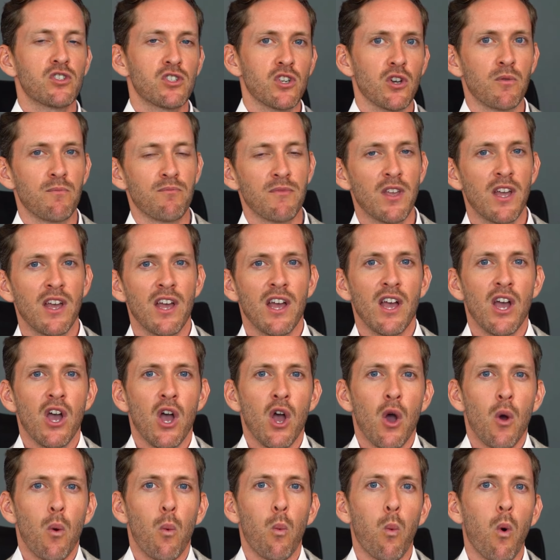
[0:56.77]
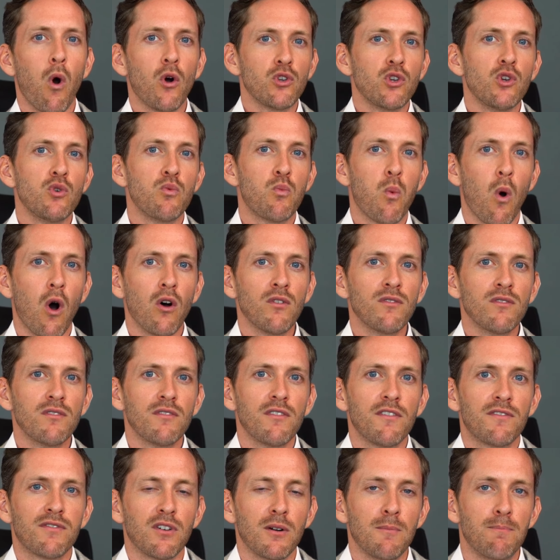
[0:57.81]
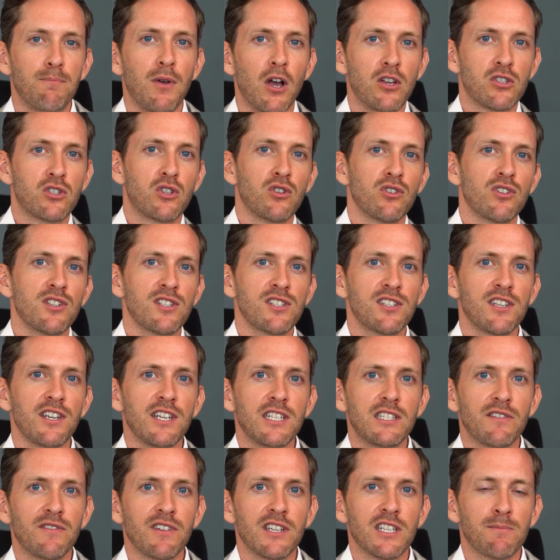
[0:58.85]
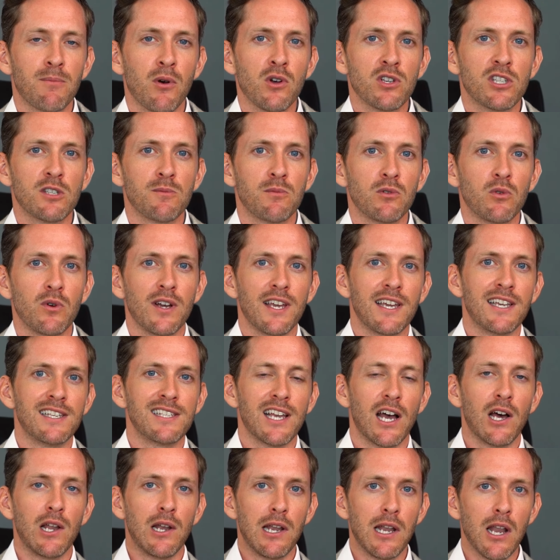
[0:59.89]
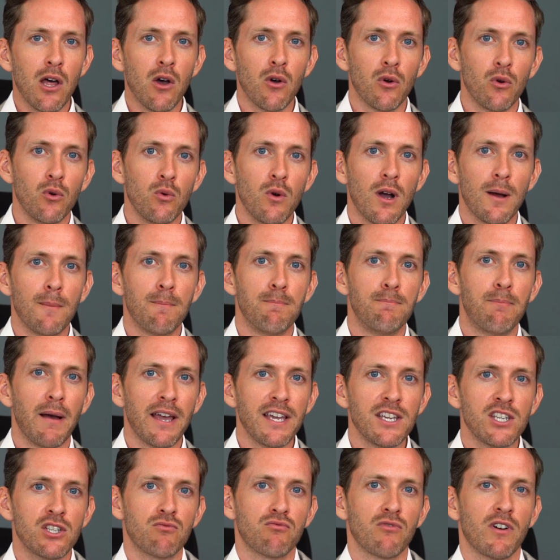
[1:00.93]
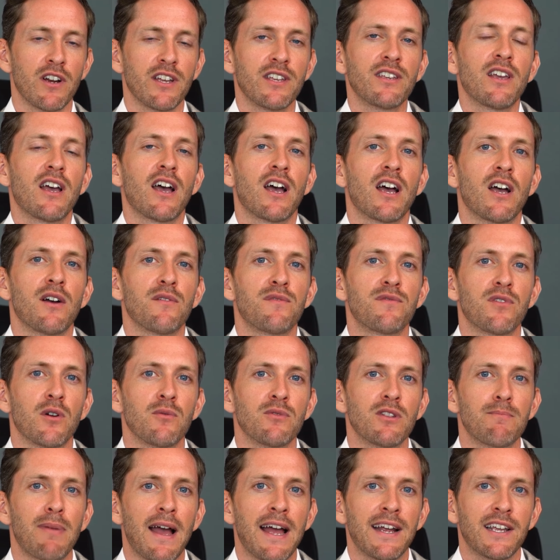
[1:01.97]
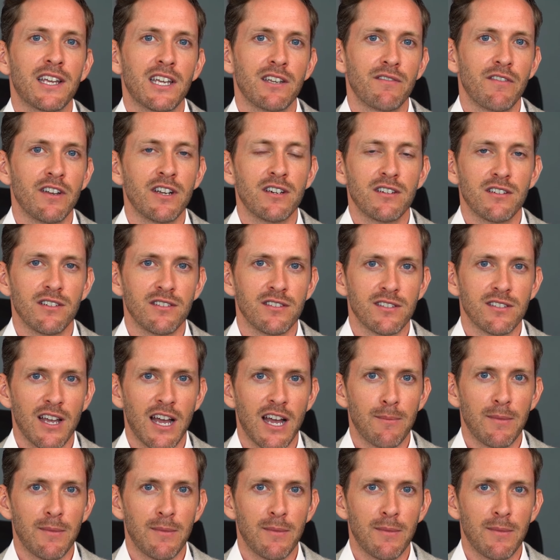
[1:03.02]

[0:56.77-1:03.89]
so what you want for as good a CETV as possible is a low base rate from the Bank of England